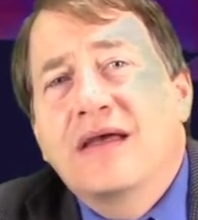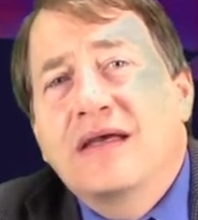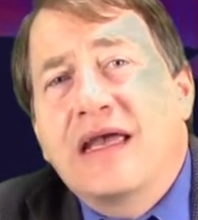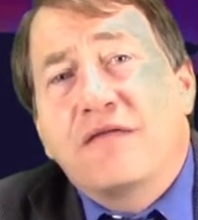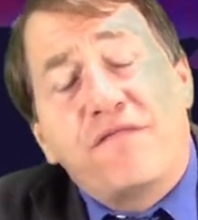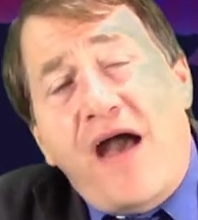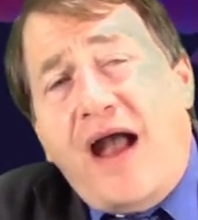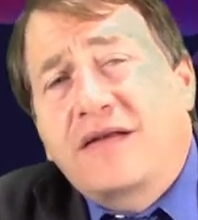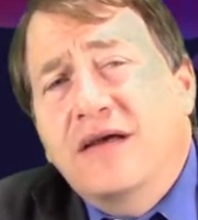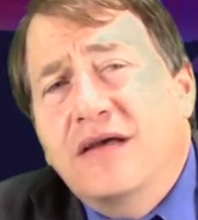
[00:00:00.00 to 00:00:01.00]
In
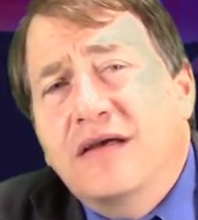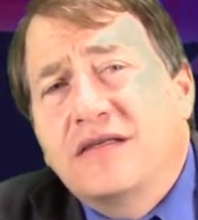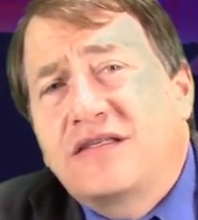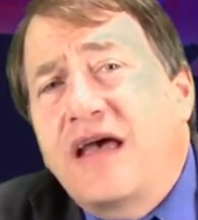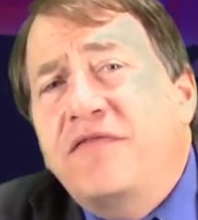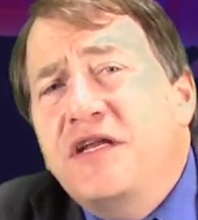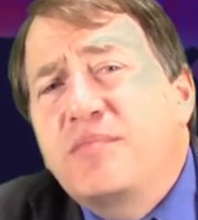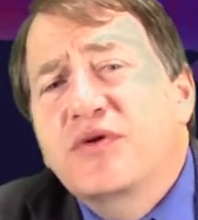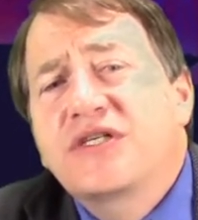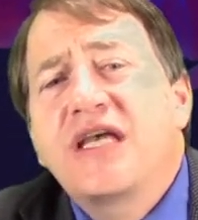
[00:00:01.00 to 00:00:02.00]
fact,
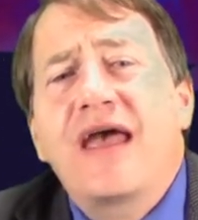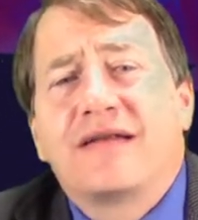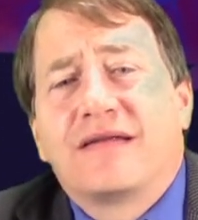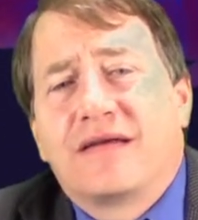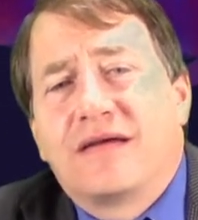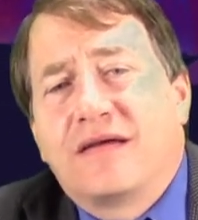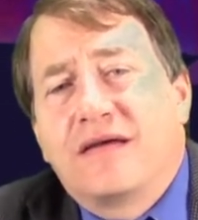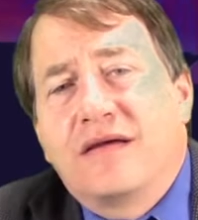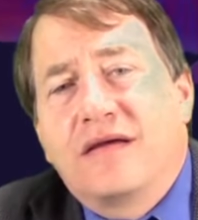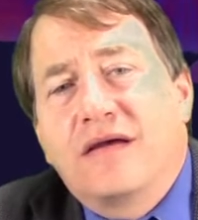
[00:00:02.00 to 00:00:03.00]
70%
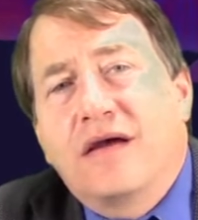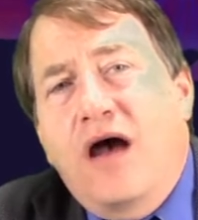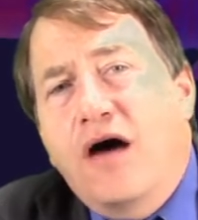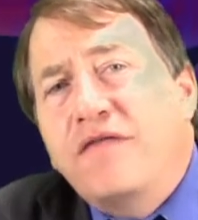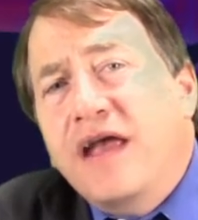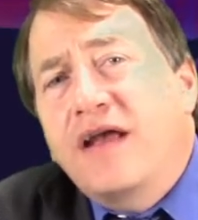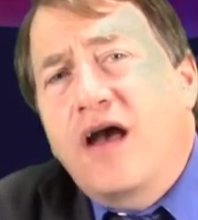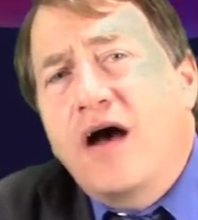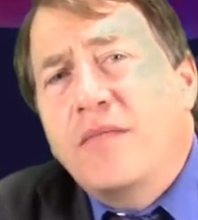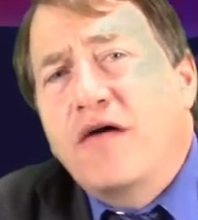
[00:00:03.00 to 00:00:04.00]
of
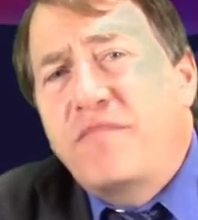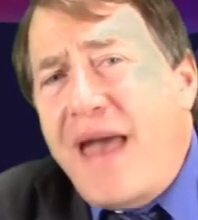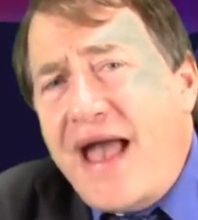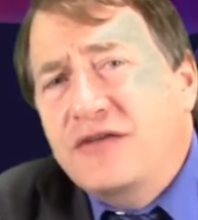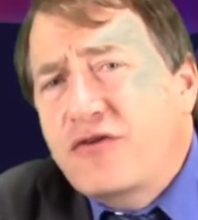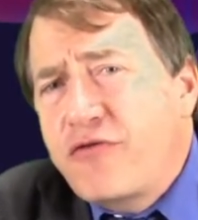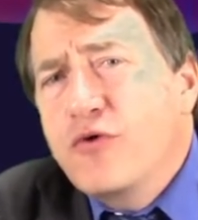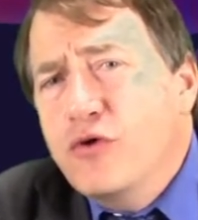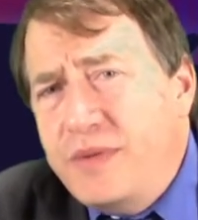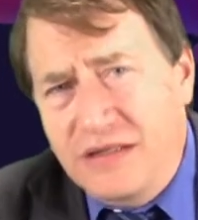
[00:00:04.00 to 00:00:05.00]
income of
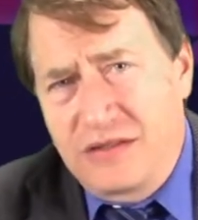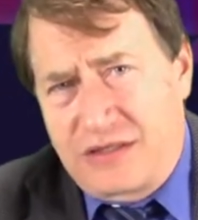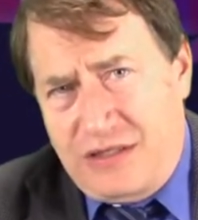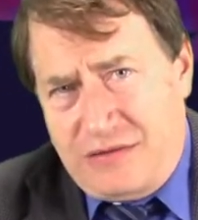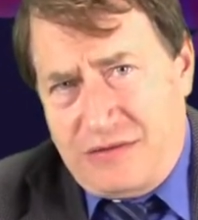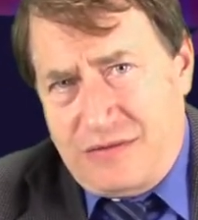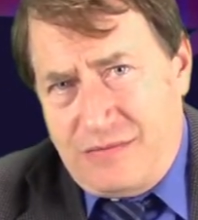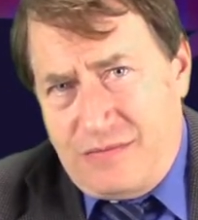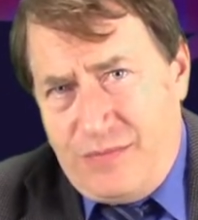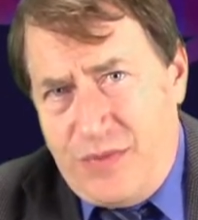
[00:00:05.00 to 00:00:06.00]
pass-through businesses,
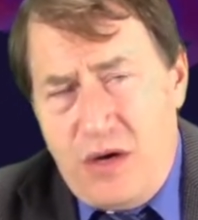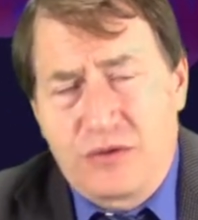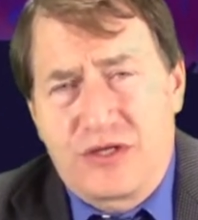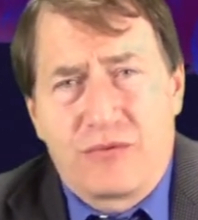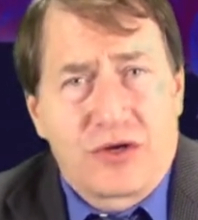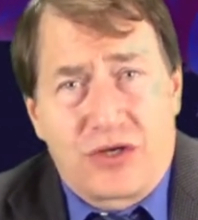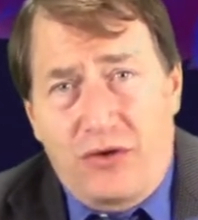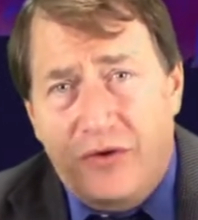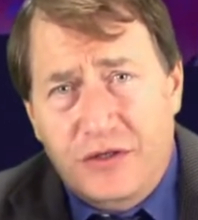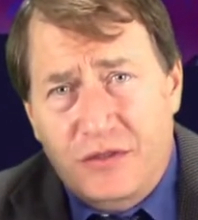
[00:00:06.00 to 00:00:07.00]
those that we're
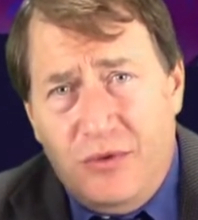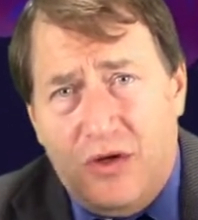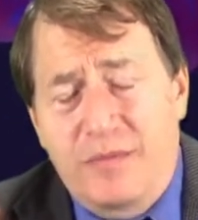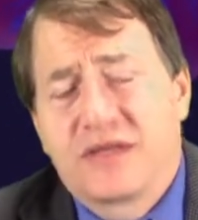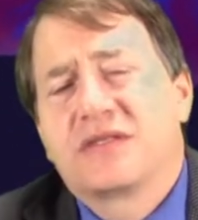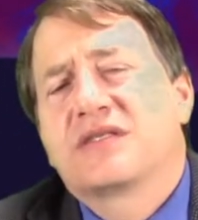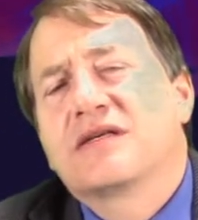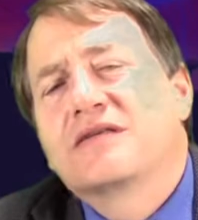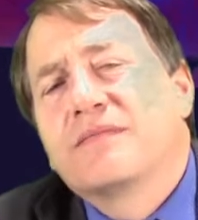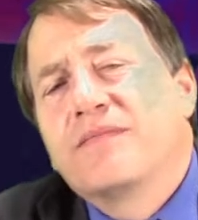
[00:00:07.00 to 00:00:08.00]
told are small
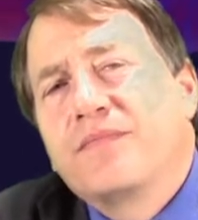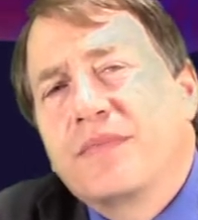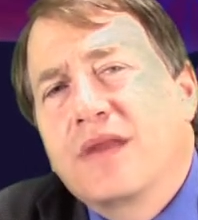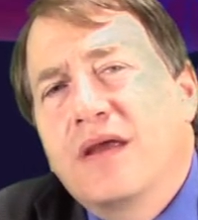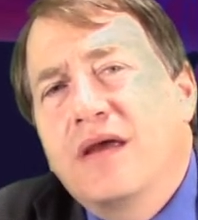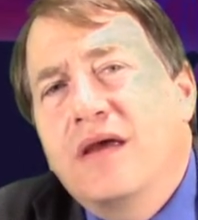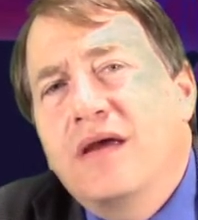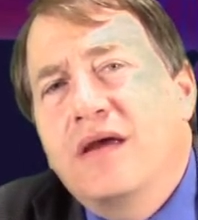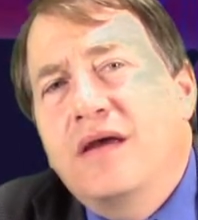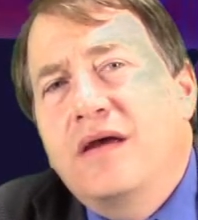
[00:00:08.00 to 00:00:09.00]
businesses,
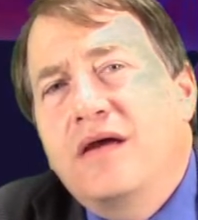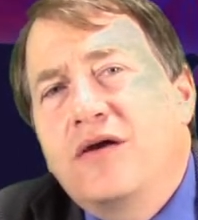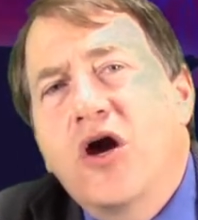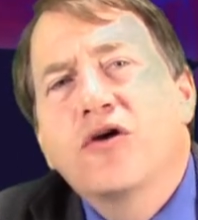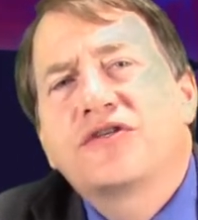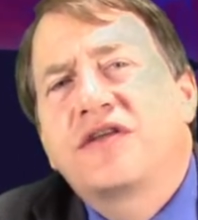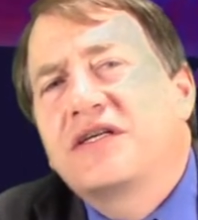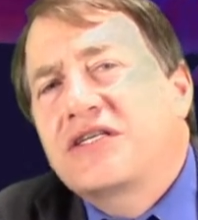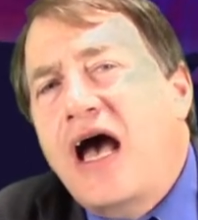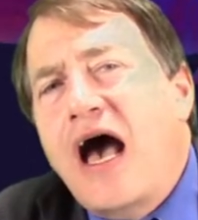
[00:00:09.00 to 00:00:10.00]
goes to
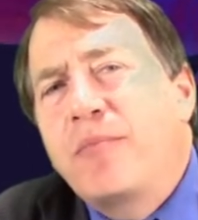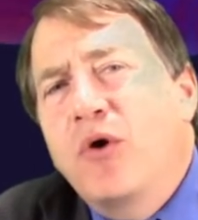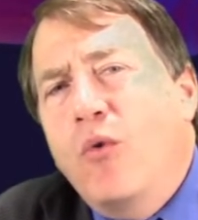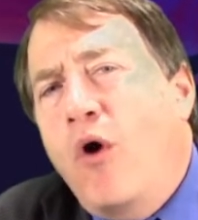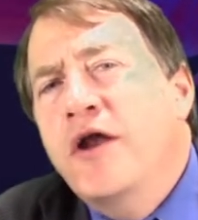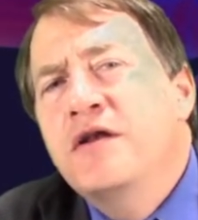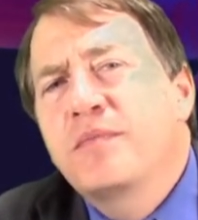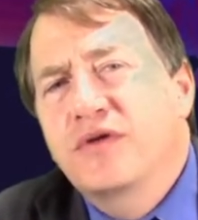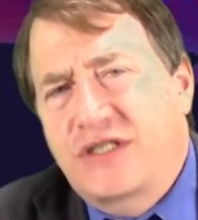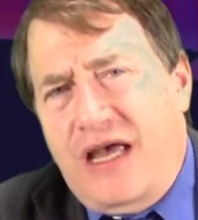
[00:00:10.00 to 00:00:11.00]
the top
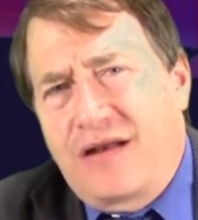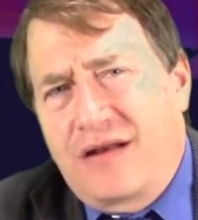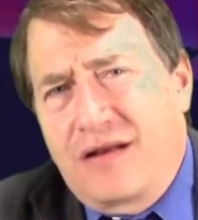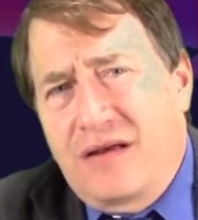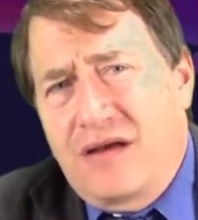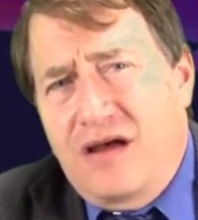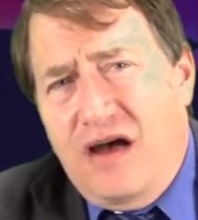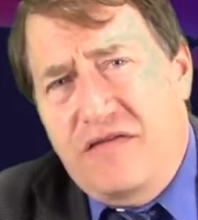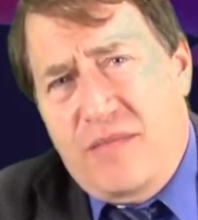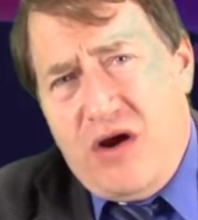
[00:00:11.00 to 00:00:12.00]
1%
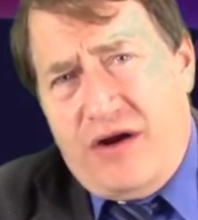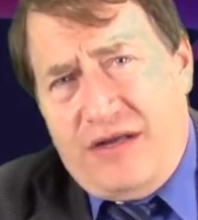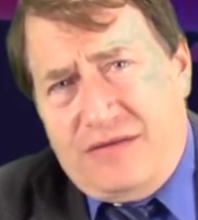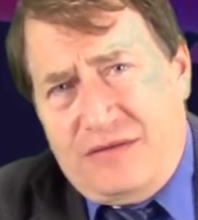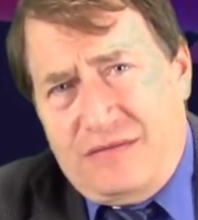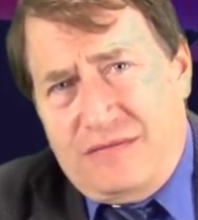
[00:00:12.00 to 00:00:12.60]
of Americans.